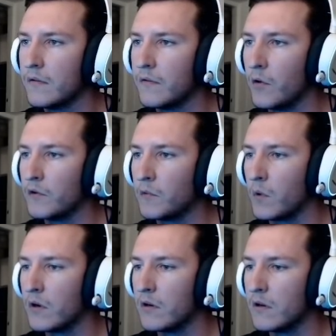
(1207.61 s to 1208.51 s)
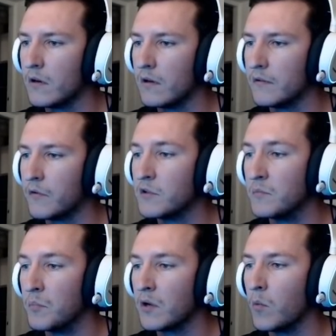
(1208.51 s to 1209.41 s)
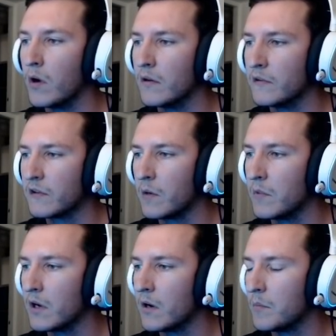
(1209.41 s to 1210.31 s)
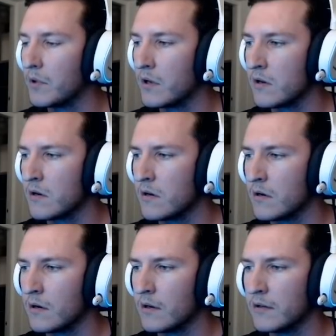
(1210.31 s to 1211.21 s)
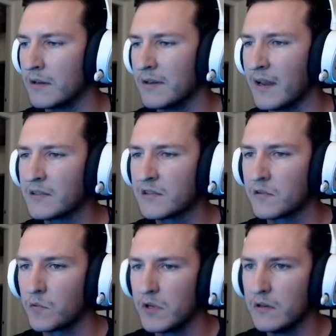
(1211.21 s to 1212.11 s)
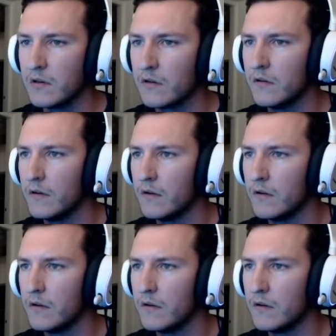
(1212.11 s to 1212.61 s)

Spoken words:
First one, the first big one is coming up in the next screen here.